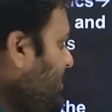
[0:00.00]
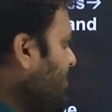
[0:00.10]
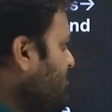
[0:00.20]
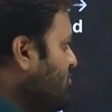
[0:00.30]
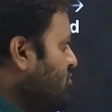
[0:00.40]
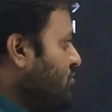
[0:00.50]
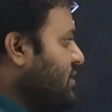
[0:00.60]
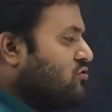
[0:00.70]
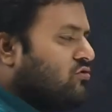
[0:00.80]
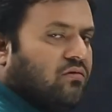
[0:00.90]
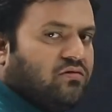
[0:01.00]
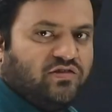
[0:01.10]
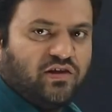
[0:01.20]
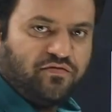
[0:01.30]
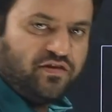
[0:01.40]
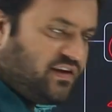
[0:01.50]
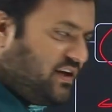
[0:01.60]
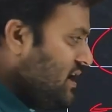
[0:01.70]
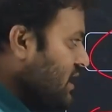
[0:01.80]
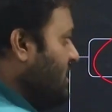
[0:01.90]
a movement throughout the surface
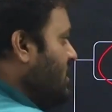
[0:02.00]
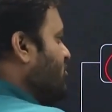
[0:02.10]
area, so